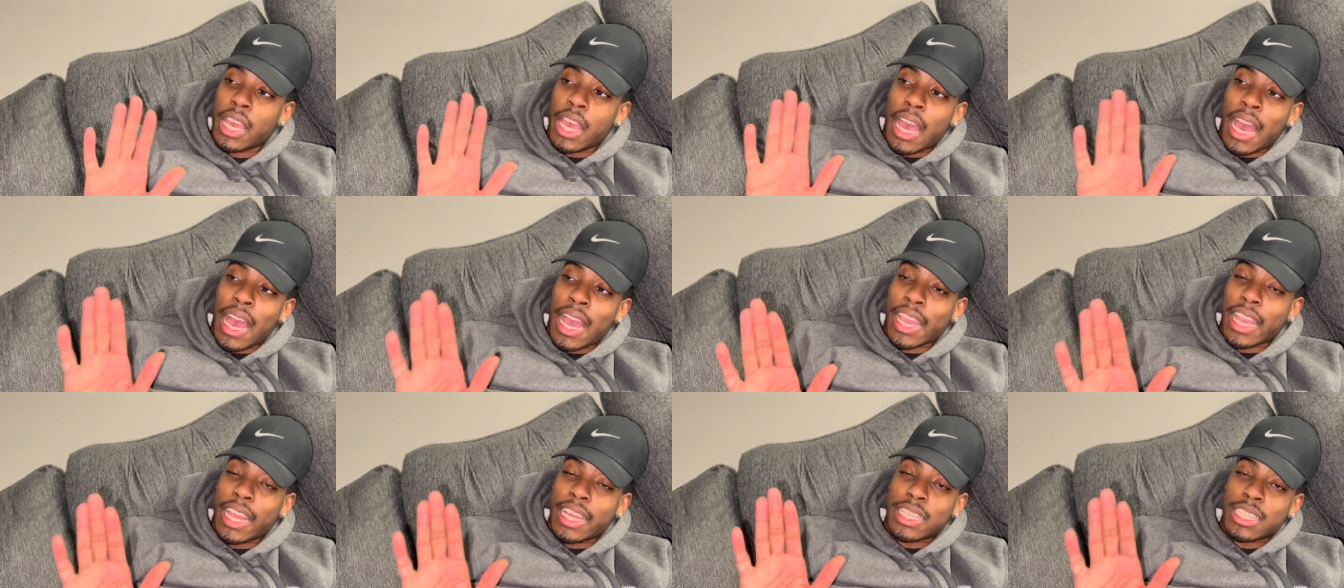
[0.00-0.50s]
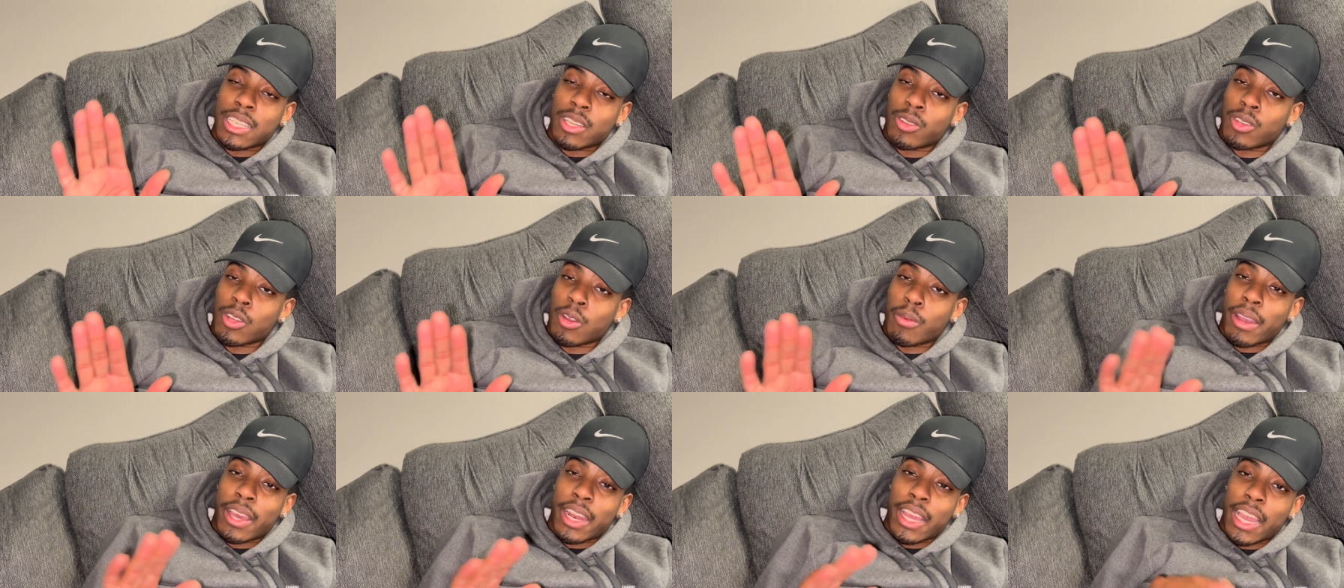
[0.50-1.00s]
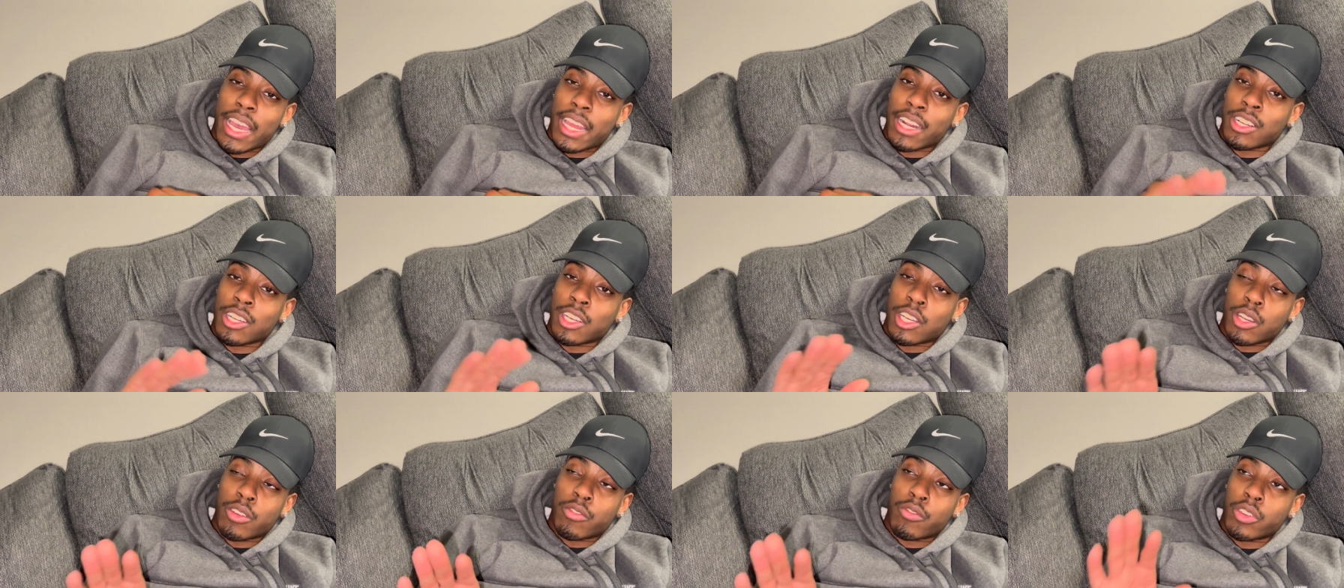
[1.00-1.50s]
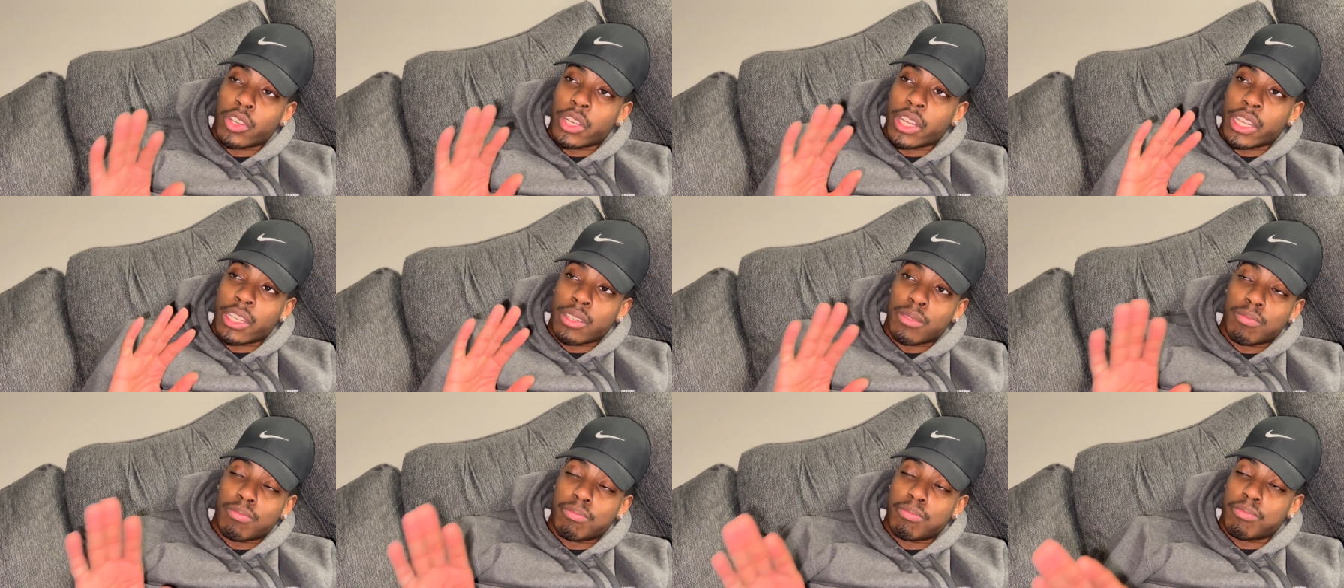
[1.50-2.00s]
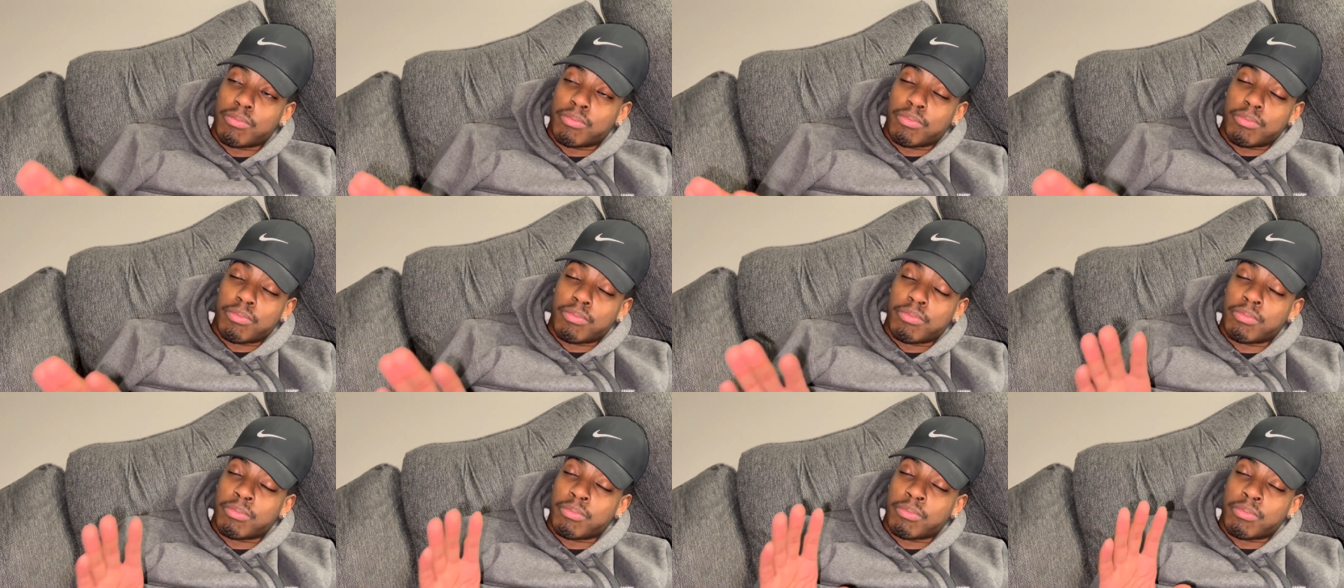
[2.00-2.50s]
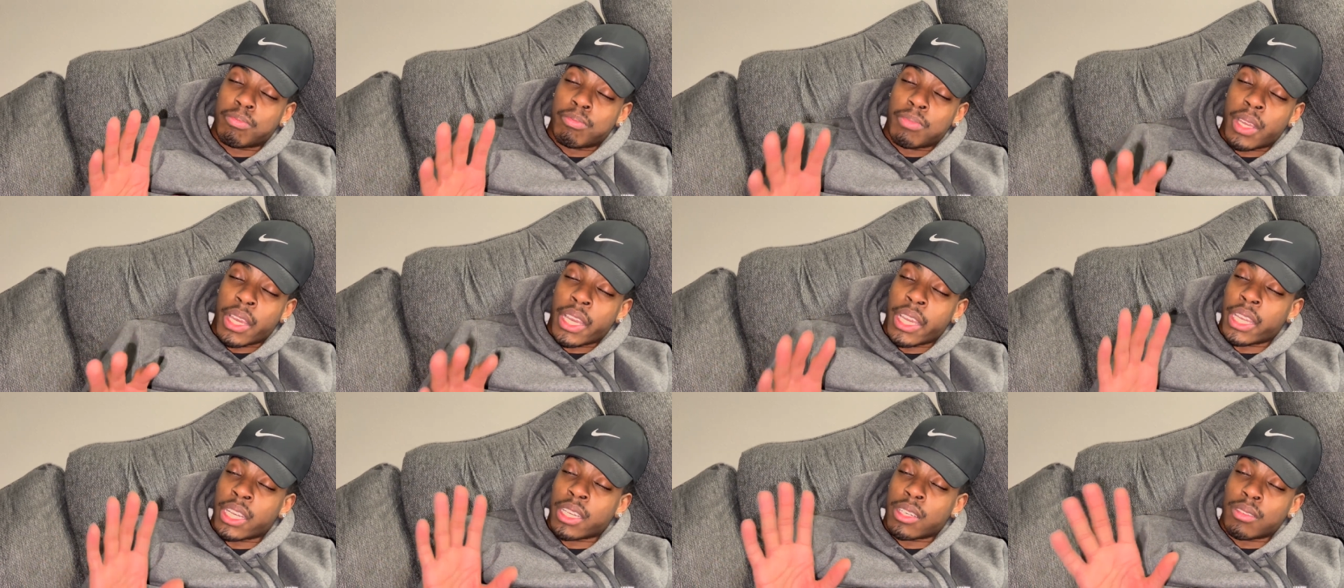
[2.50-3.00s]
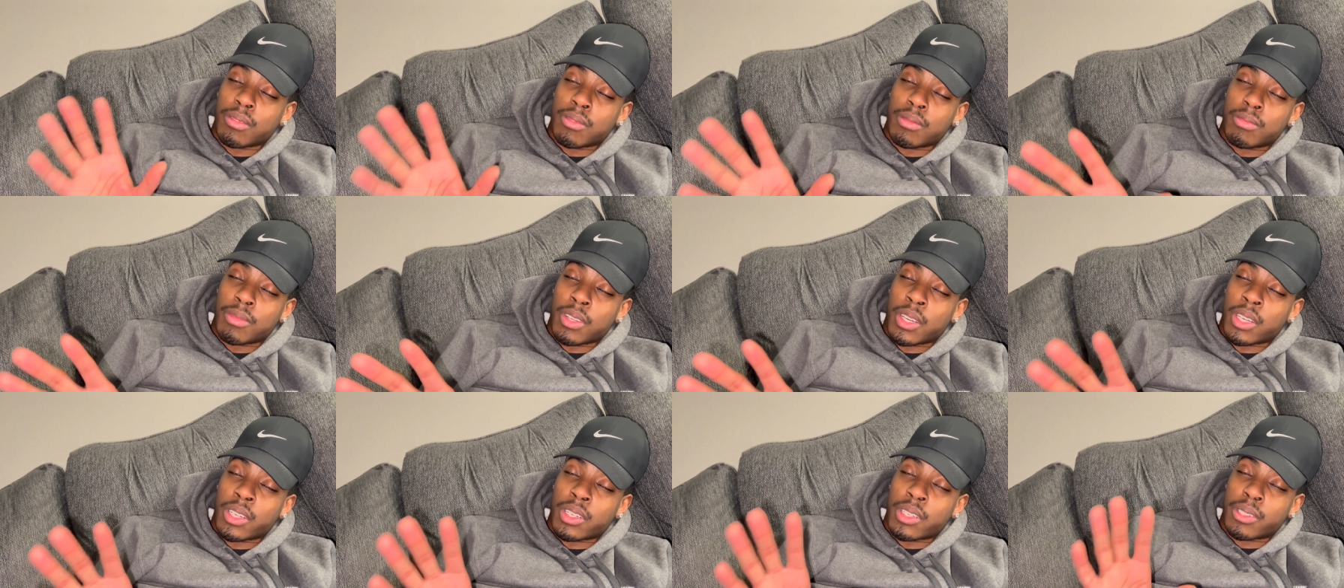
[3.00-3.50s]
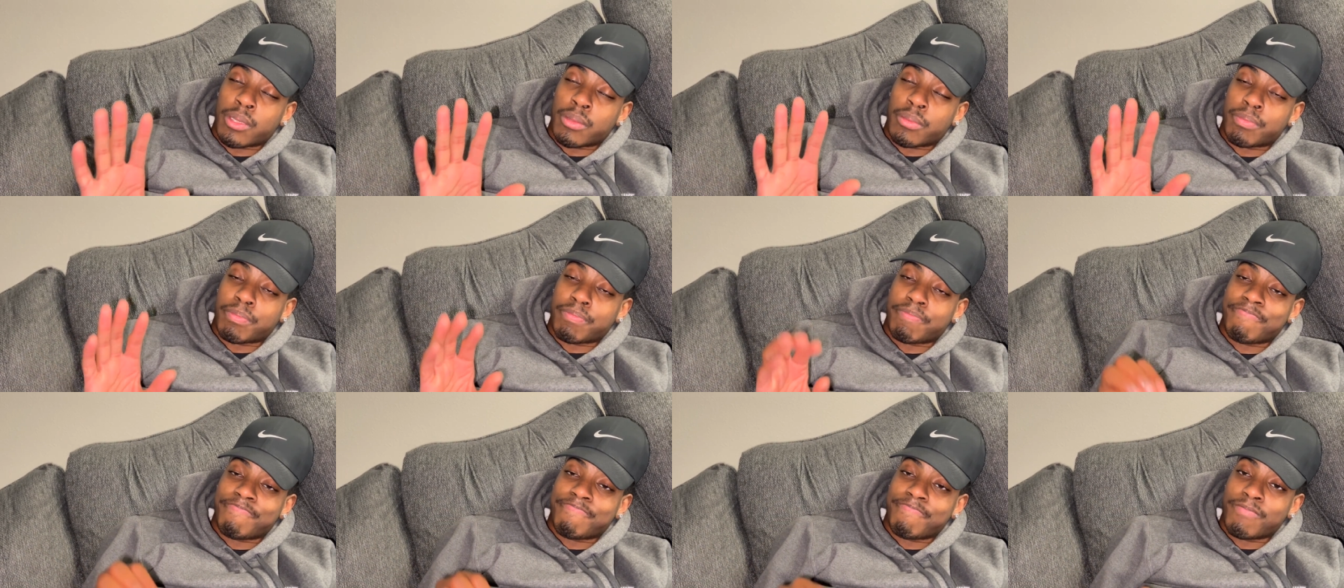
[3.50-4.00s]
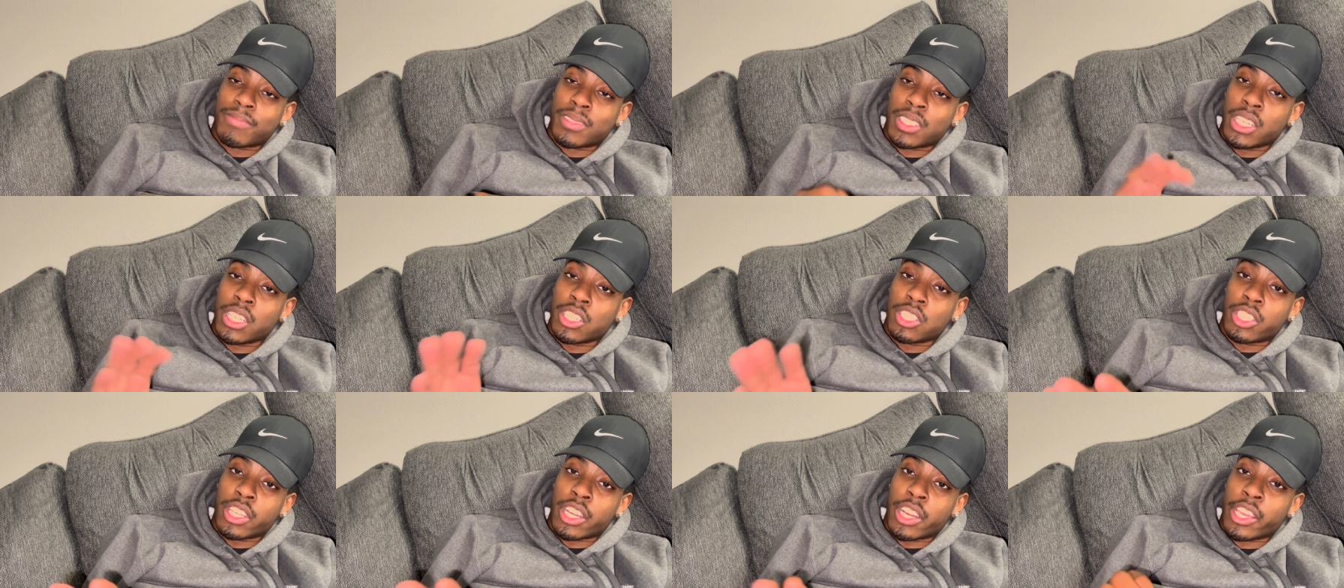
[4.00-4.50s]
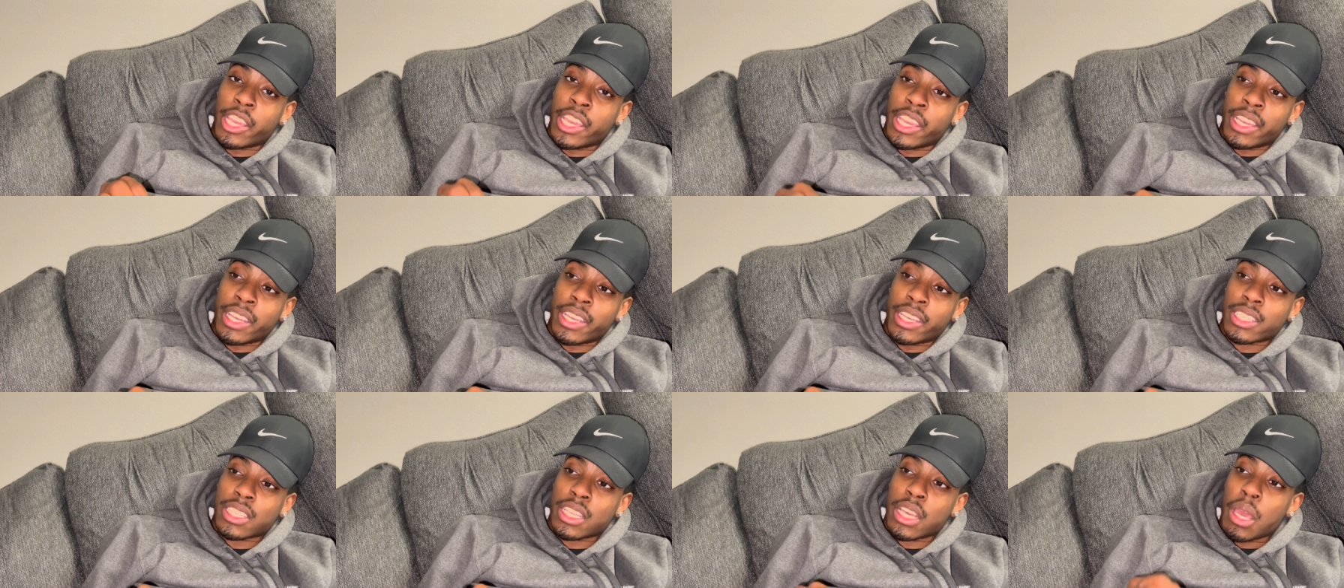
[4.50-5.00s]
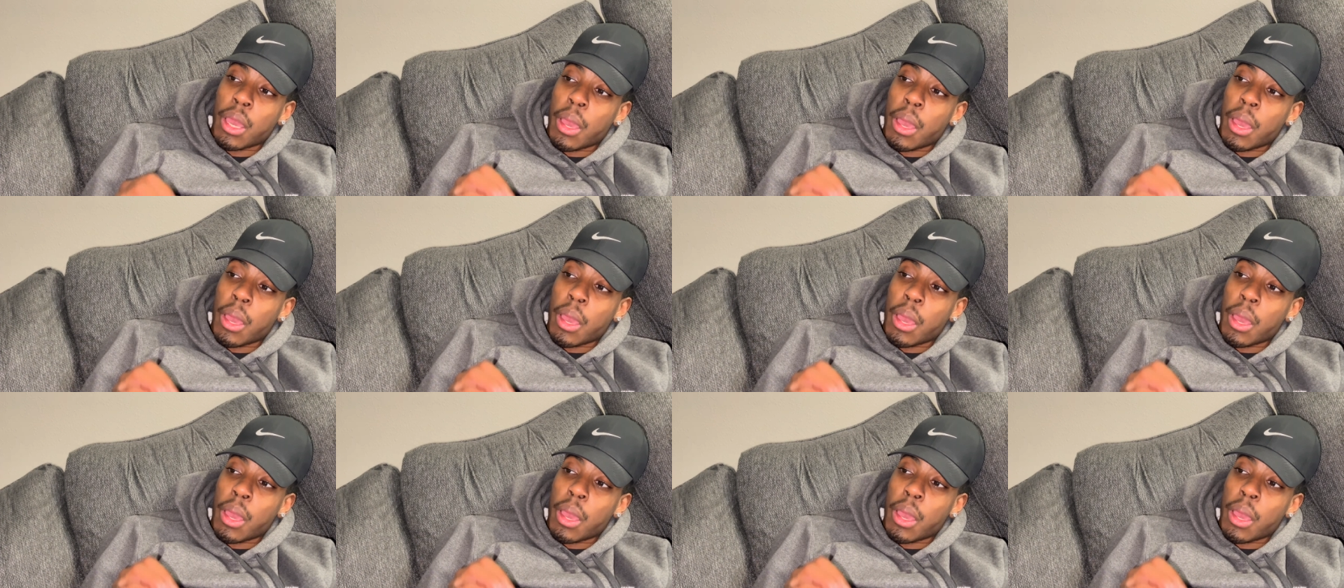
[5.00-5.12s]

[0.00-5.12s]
I can't tell nobody how to govern and and um, teach their kids.